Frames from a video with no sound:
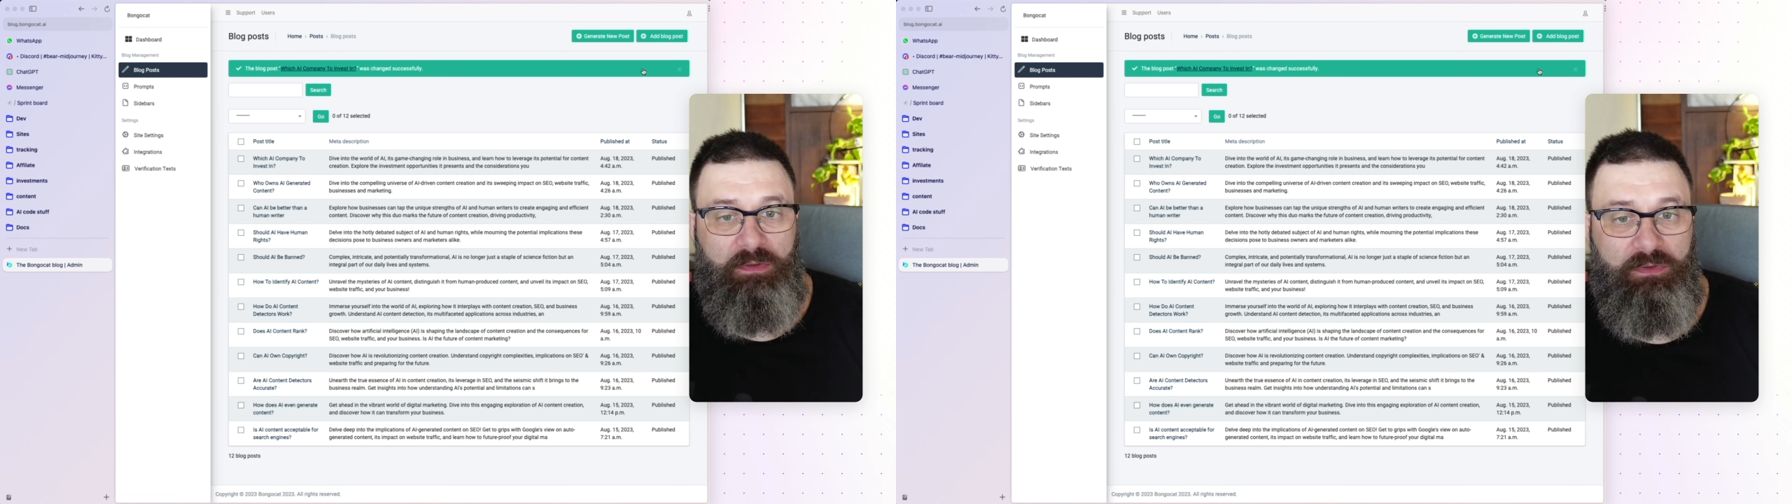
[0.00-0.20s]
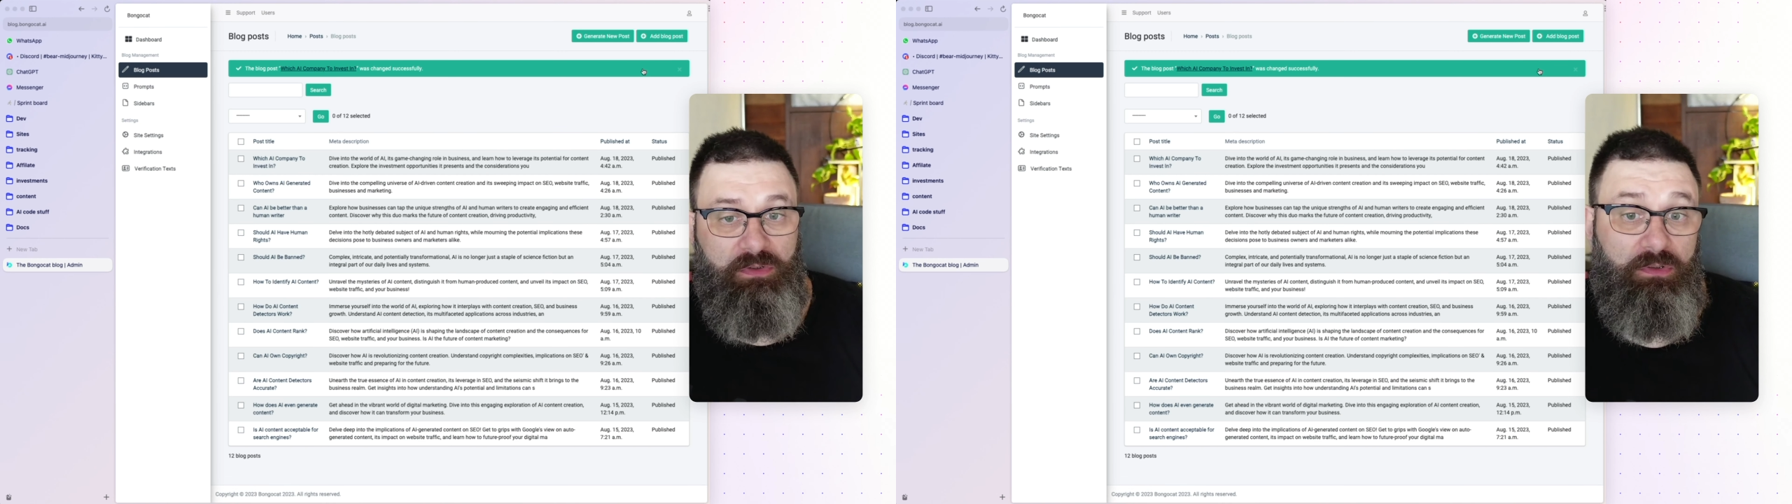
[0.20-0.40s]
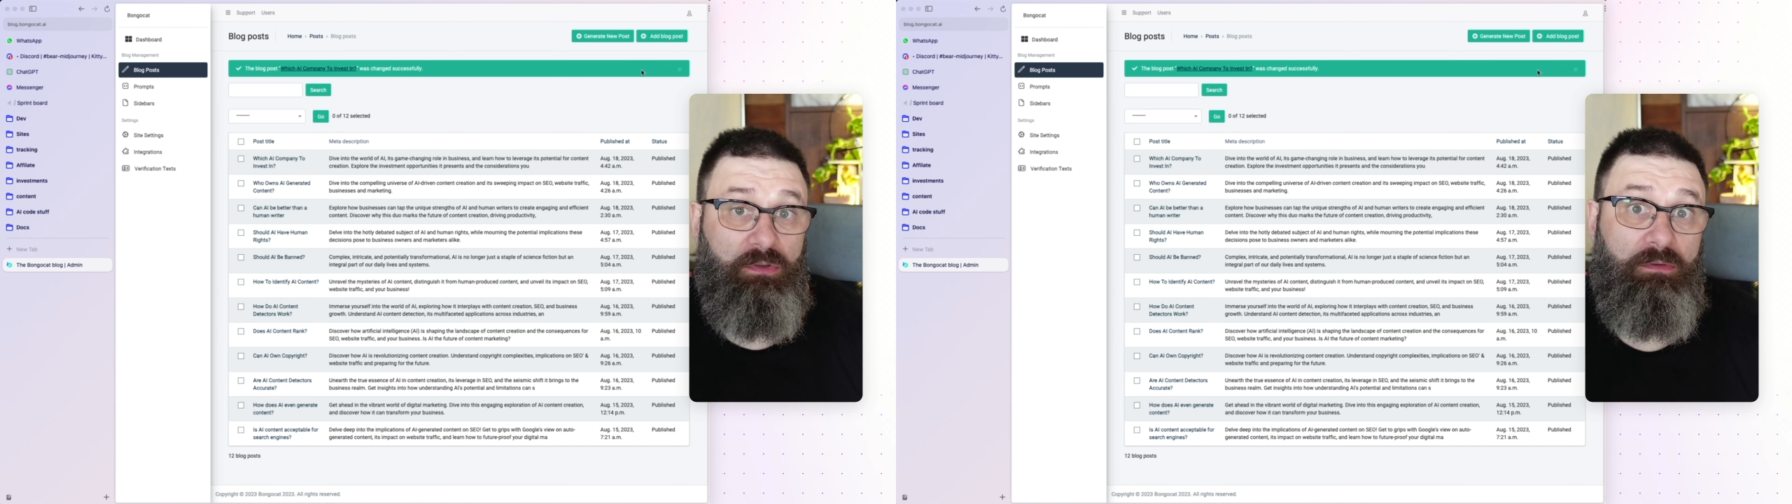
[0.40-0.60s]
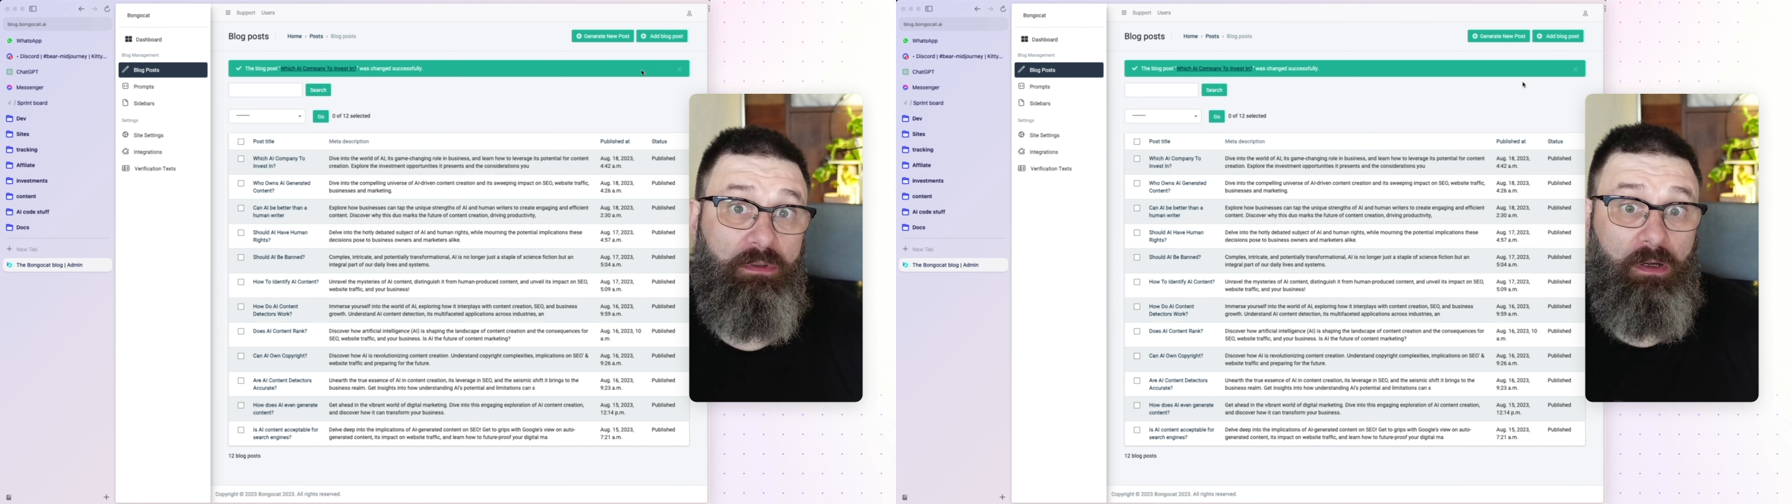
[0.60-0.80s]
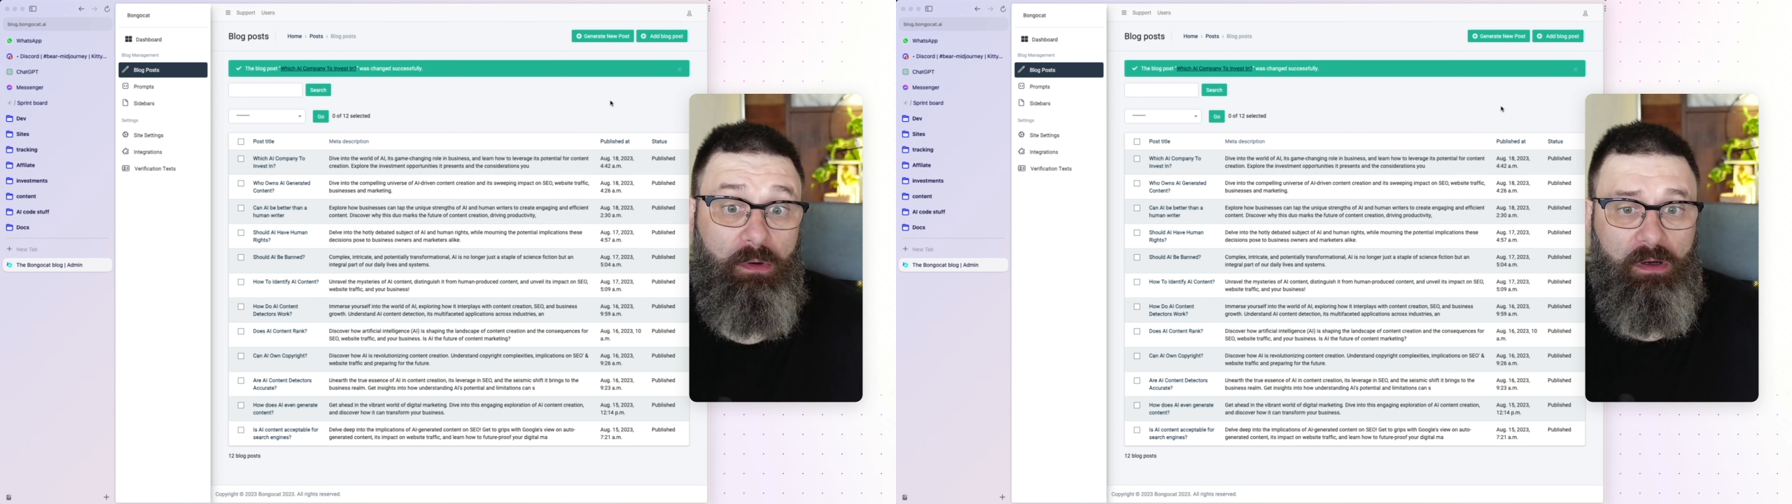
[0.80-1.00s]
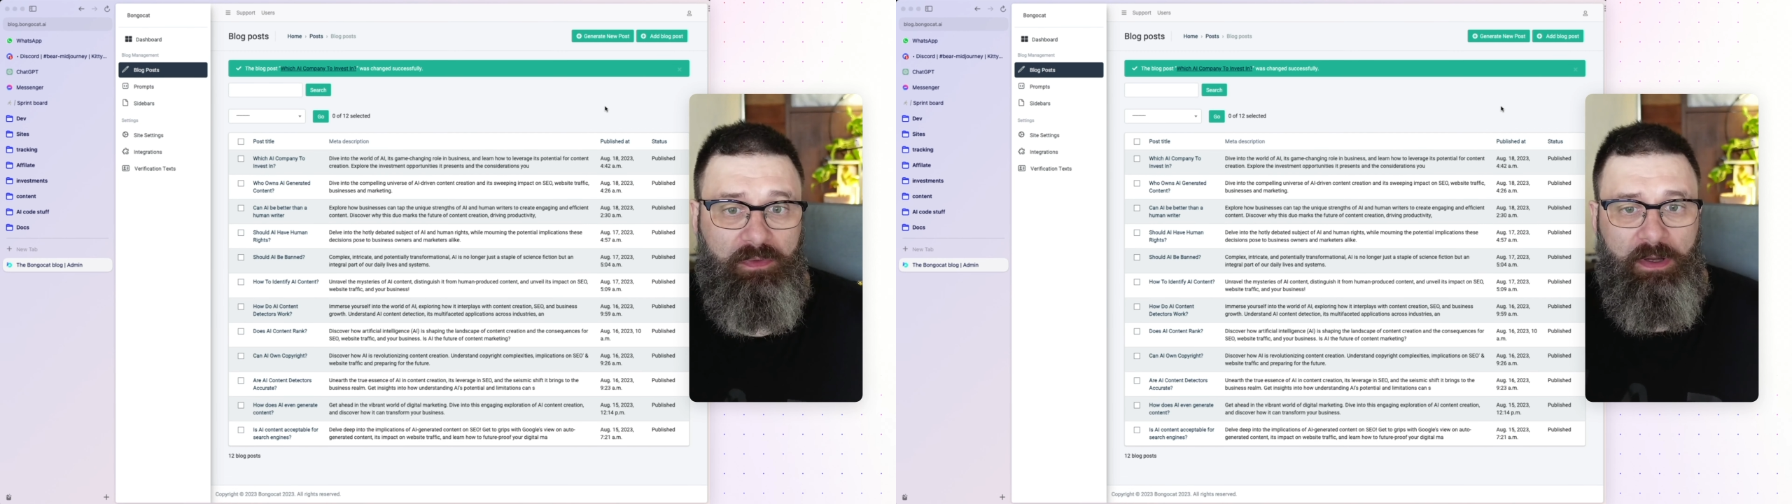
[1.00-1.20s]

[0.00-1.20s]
to go off.